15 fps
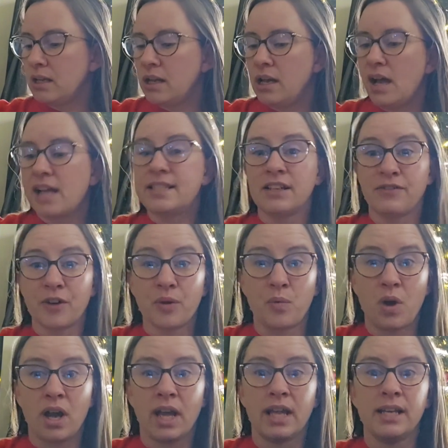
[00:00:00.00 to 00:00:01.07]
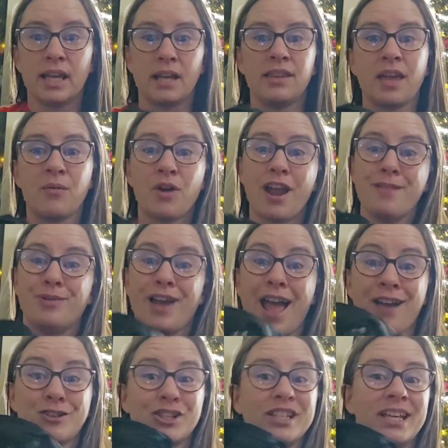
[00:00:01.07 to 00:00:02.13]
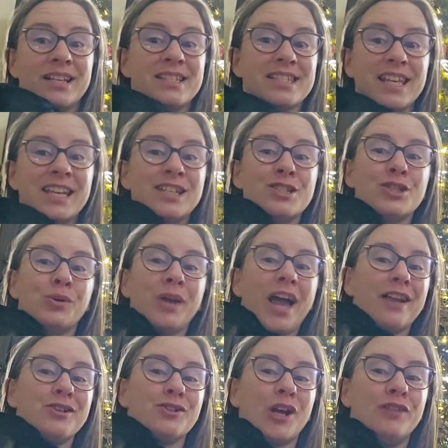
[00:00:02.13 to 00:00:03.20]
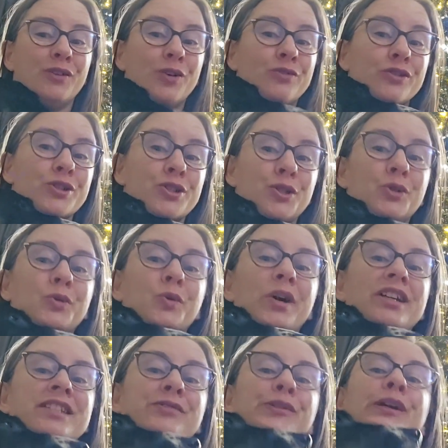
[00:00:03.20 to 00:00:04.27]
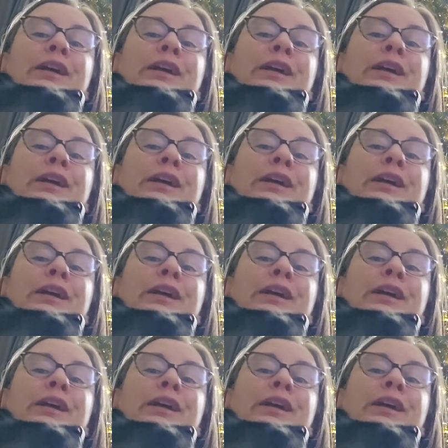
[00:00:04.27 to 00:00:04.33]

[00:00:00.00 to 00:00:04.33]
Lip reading: a different one, and they were able to actually get us in, so we had to drive over to a different